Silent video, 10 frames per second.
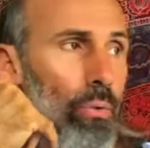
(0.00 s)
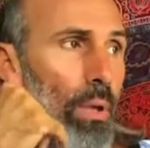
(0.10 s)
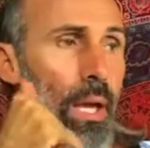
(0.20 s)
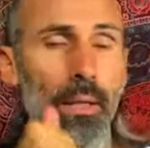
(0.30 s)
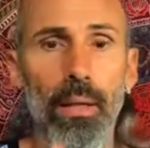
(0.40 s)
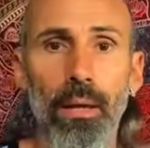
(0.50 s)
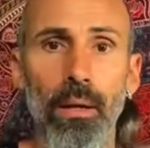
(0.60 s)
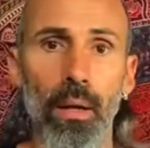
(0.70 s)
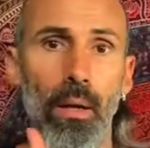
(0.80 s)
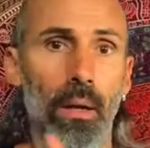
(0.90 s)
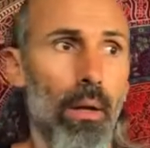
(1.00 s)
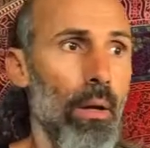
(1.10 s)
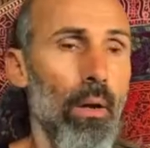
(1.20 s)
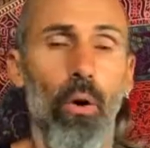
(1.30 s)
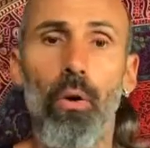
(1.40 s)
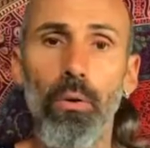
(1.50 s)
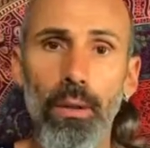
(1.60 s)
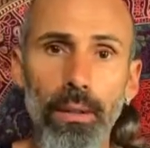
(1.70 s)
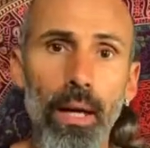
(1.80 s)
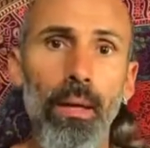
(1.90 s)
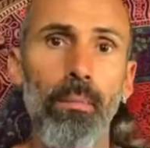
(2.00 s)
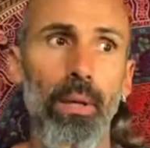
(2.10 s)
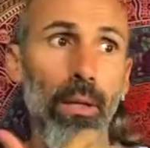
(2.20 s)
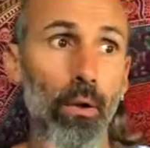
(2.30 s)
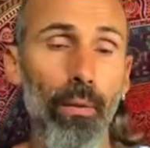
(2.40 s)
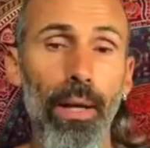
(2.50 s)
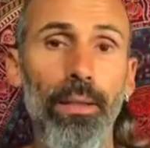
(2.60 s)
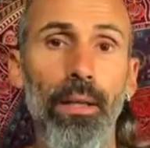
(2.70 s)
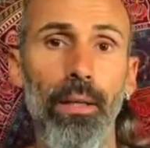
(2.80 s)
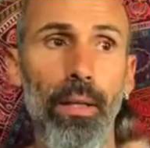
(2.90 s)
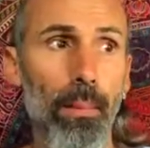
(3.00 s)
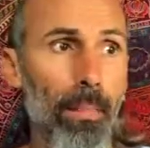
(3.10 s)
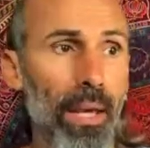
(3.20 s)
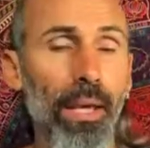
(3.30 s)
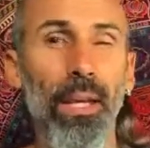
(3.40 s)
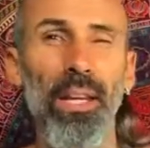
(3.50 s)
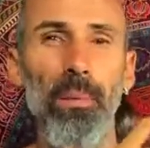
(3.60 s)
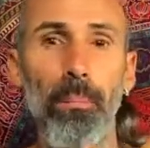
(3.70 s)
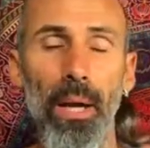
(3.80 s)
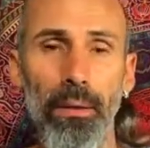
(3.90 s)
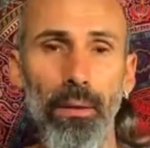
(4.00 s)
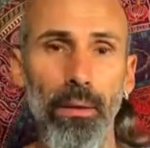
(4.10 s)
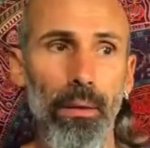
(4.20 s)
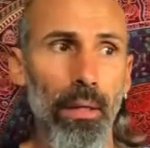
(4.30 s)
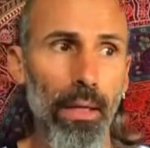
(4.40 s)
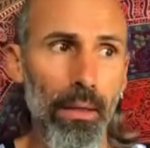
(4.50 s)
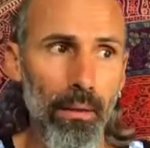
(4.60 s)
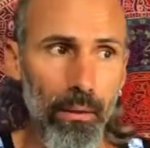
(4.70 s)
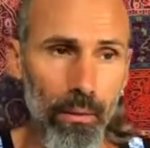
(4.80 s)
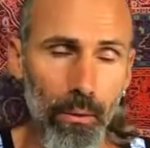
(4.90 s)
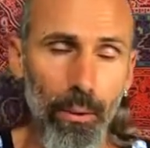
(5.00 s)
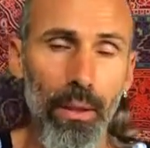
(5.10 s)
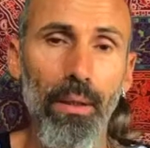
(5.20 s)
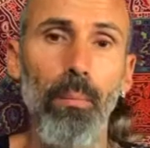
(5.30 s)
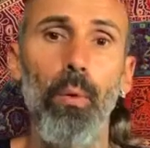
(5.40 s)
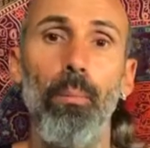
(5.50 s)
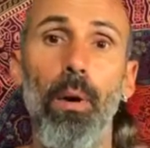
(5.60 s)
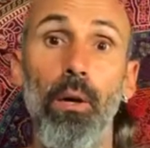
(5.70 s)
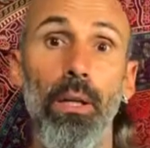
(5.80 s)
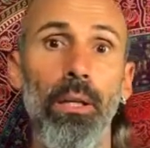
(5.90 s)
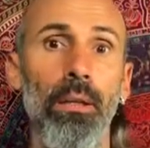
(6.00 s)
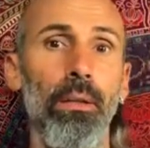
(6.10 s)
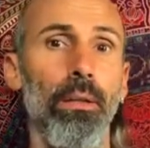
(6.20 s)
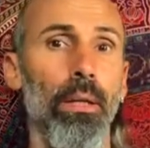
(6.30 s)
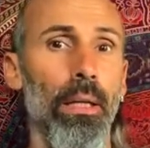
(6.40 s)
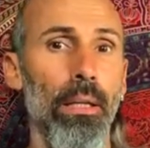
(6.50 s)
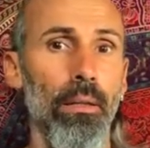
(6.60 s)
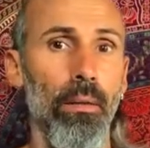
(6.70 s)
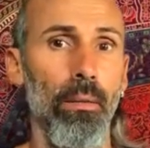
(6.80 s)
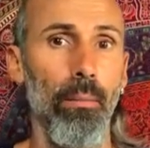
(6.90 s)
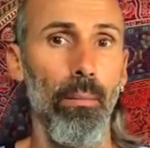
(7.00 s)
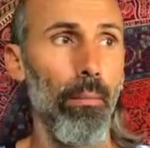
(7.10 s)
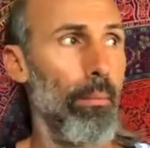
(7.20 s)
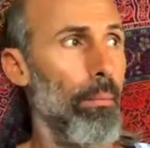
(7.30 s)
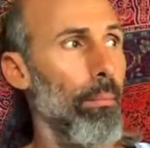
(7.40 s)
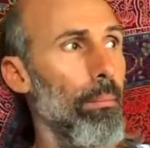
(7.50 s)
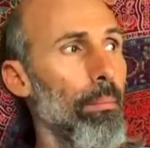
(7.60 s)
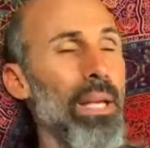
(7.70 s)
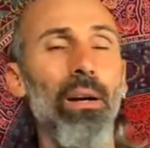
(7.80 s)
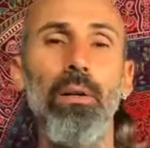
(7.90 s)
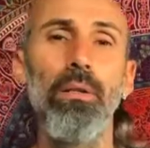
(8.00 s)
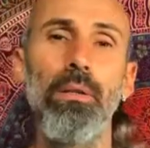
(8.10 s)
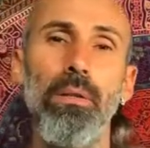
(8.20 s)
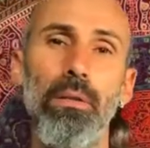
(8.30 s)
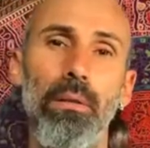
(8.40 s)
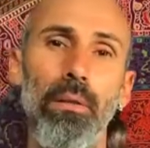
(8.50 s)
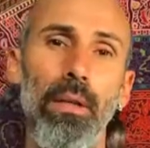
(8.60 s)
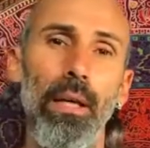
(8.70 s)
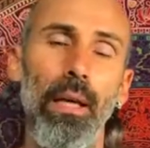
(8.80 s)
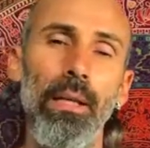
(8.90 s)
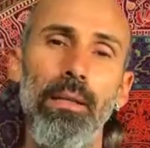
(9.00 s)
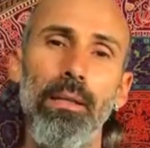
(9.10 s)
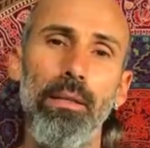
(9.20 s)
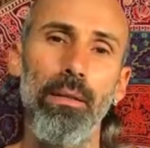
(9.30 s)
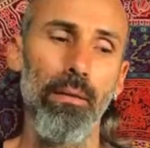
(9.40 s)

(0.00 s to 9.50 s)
that, and all the time innovating and making it better and creating more money. And because it's,